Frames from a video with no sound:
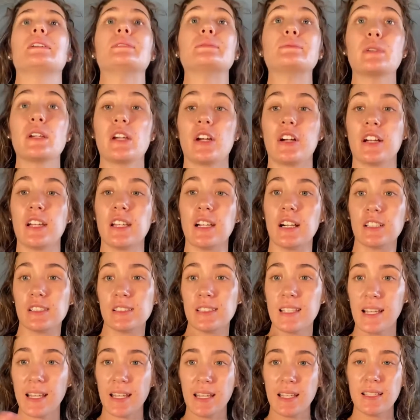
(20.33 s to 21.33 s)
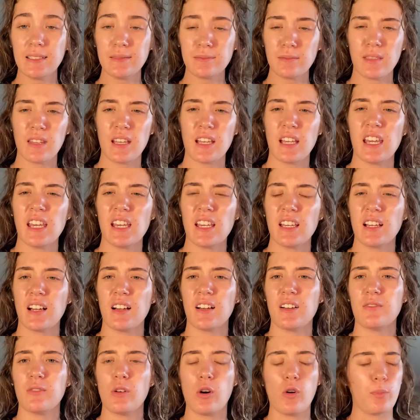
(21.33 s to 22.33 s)
we are in our second thingy of
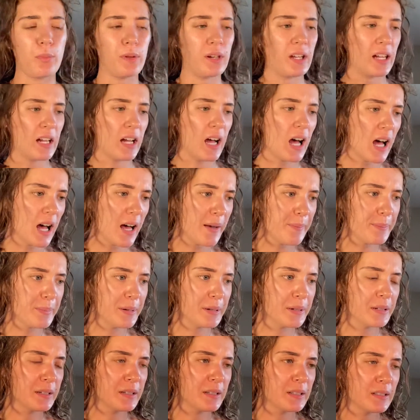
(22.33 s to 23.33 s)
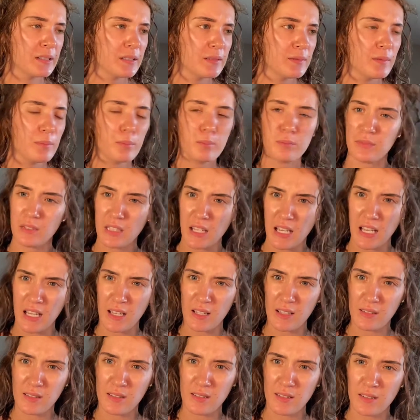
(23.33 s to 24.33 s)
opening up
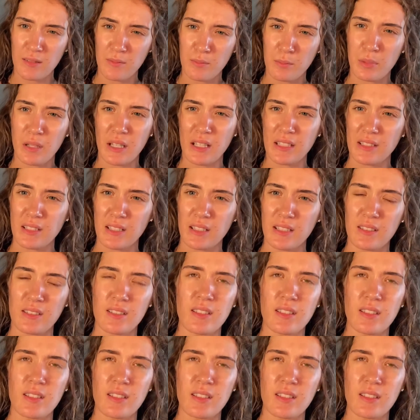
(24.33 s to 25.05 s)
things, places.